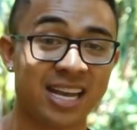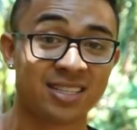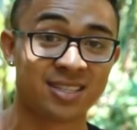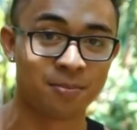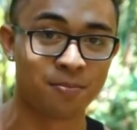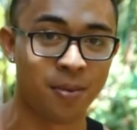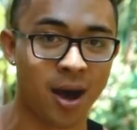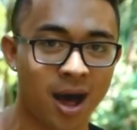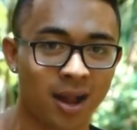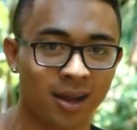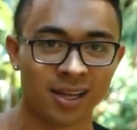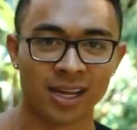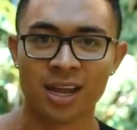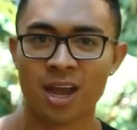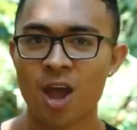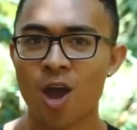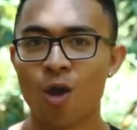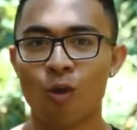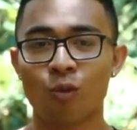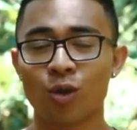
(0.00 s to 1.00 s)
days in Bali,
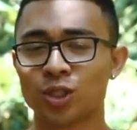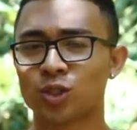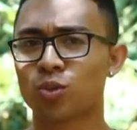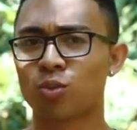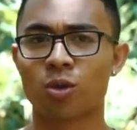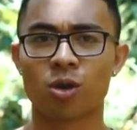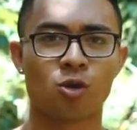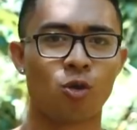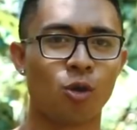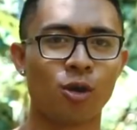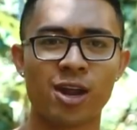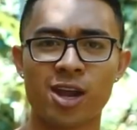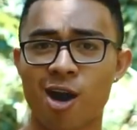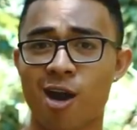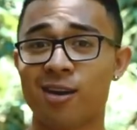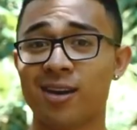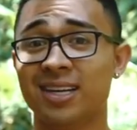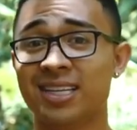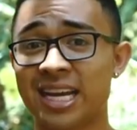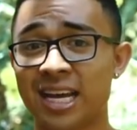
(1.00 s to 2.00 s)
which we're recording
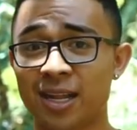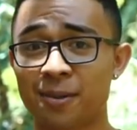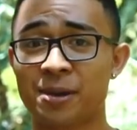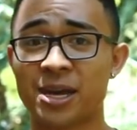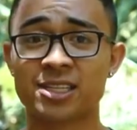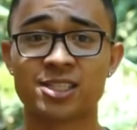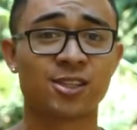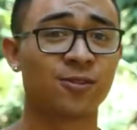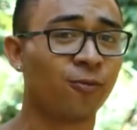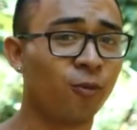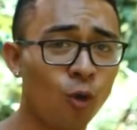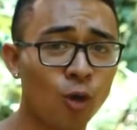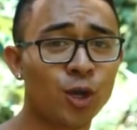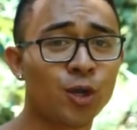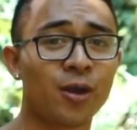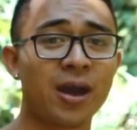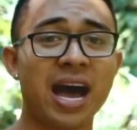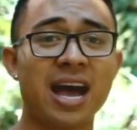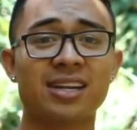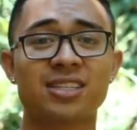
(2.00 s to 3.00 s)
on a daily basis for
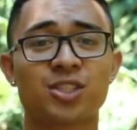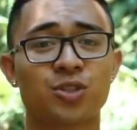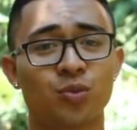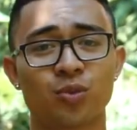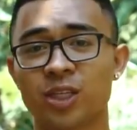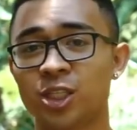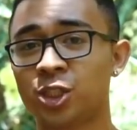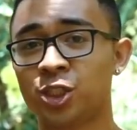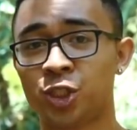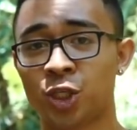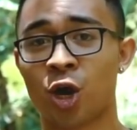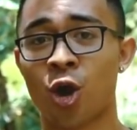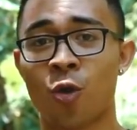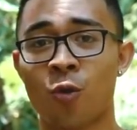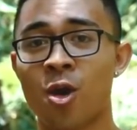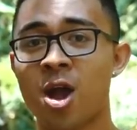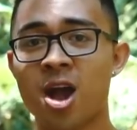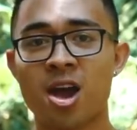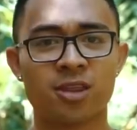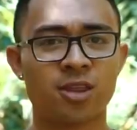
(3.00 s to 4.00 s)
you guys to really
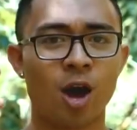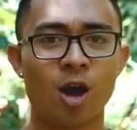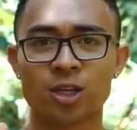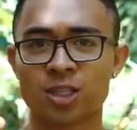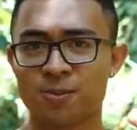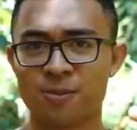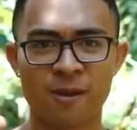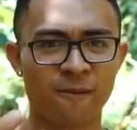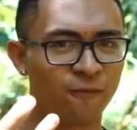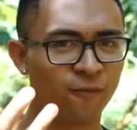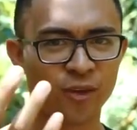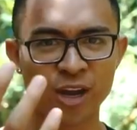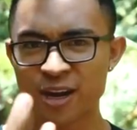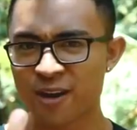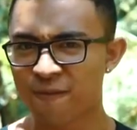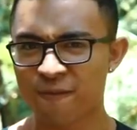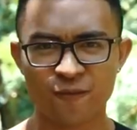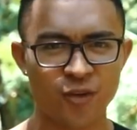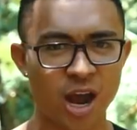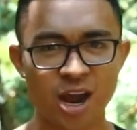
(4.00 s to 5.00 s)
show the ultimate
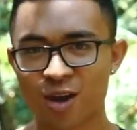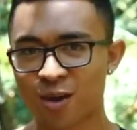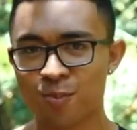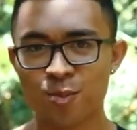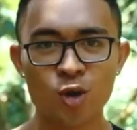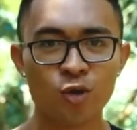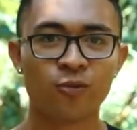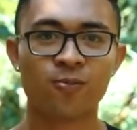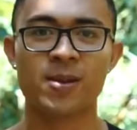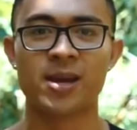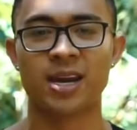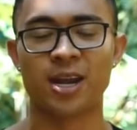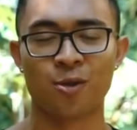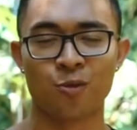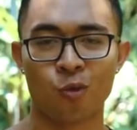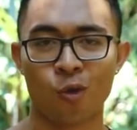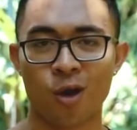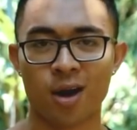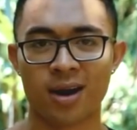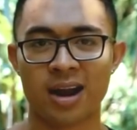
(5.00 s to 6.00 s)
freedom fighter movement
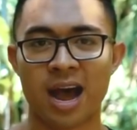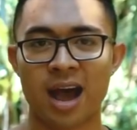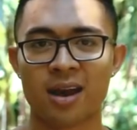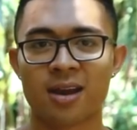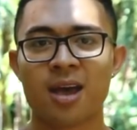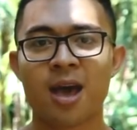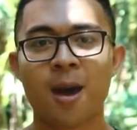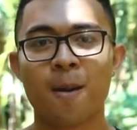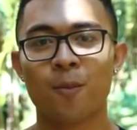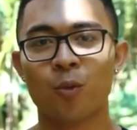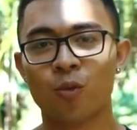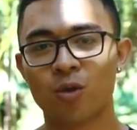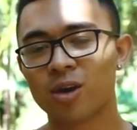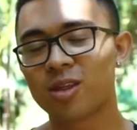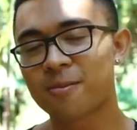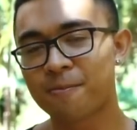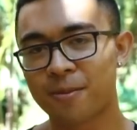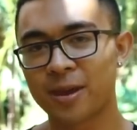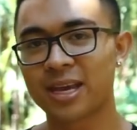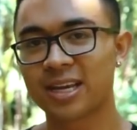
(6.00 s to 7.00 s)
and whatnot.
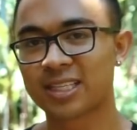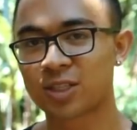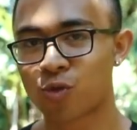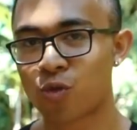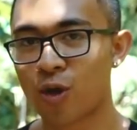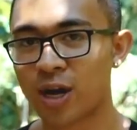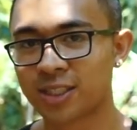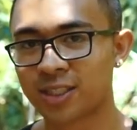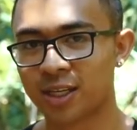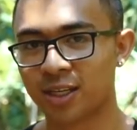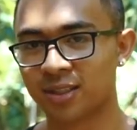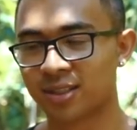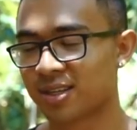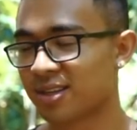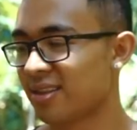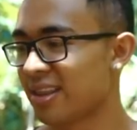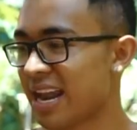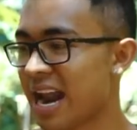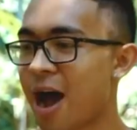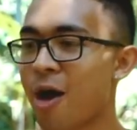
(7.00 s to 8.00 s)
One of the biggest
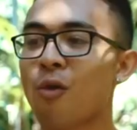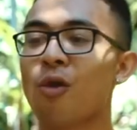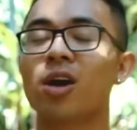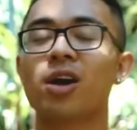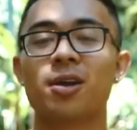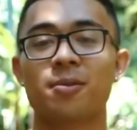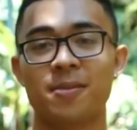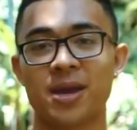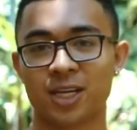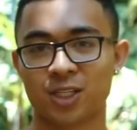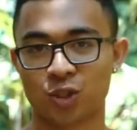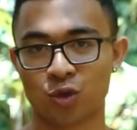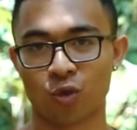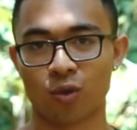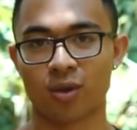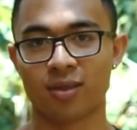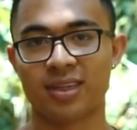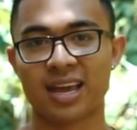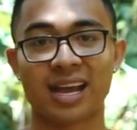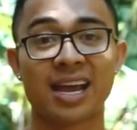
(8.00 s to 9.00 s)
questions that I wanted to make
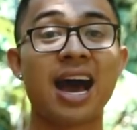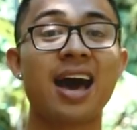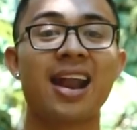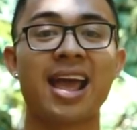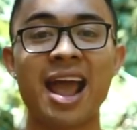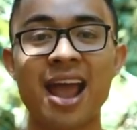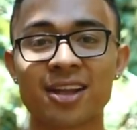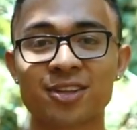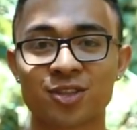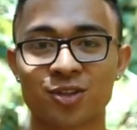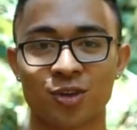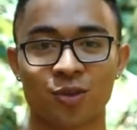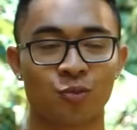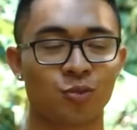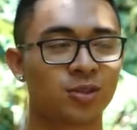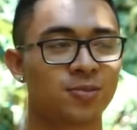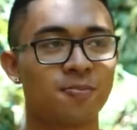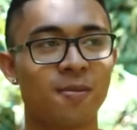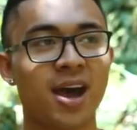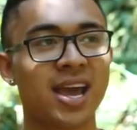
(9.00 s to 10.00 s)
sure that got answered was